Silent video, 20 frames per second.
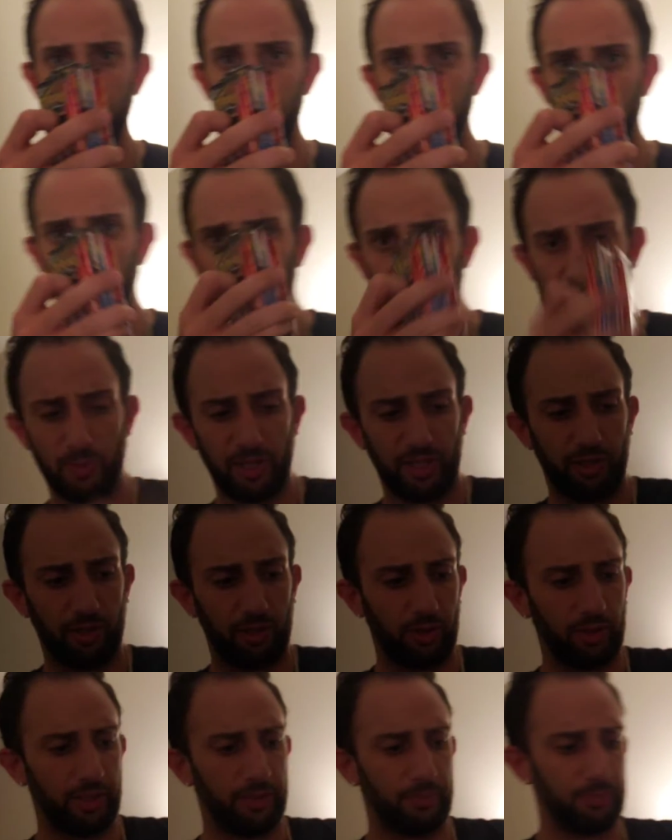Cosmic
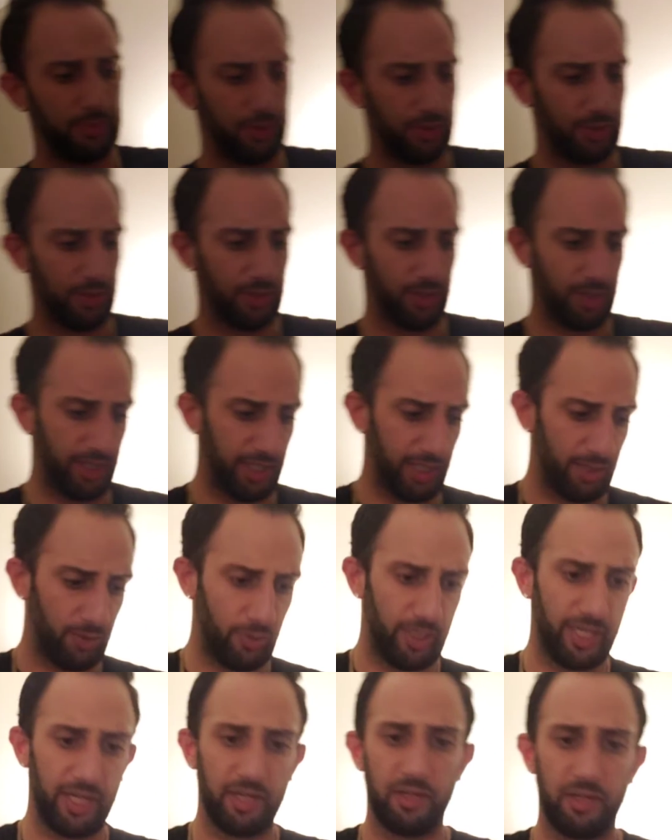Eclipse, here
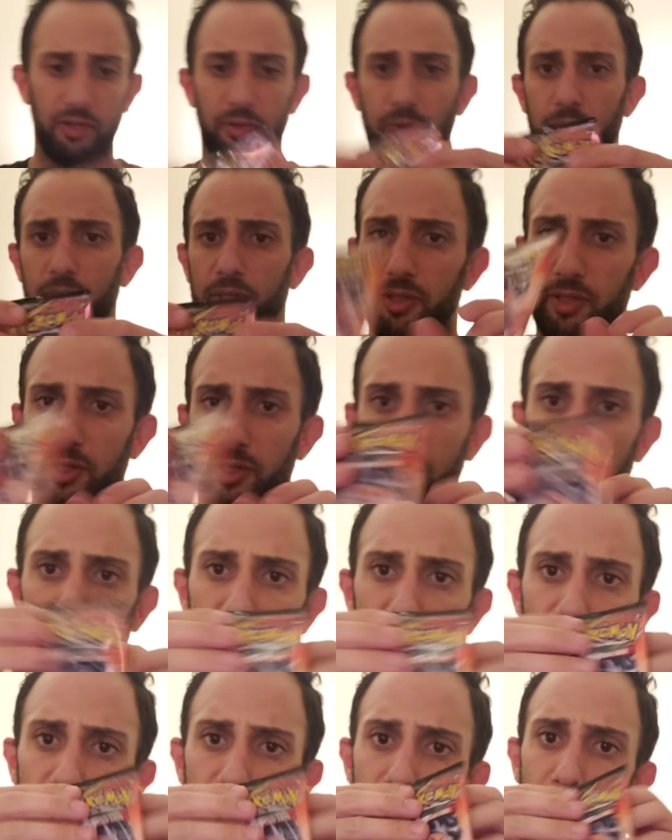we go.
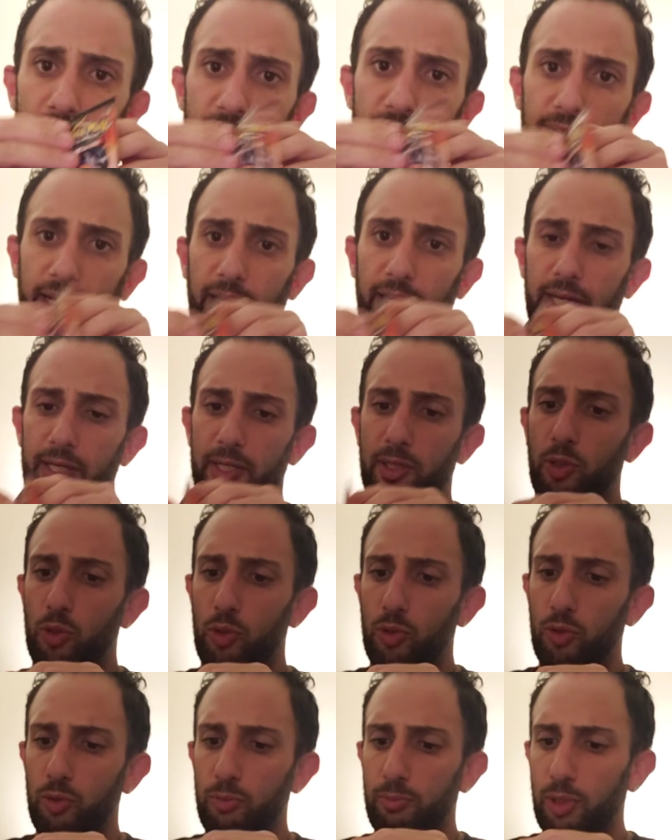Pack
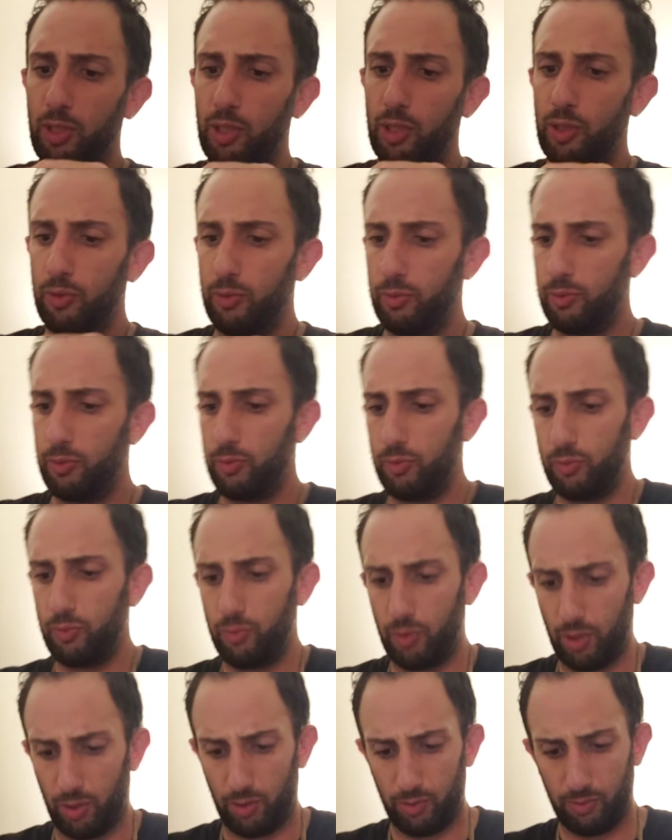numero
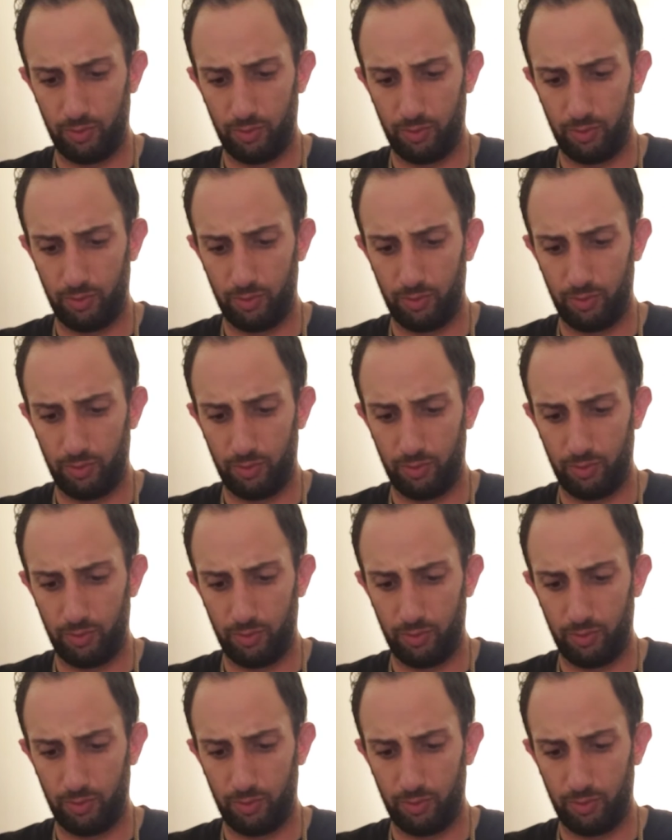uno.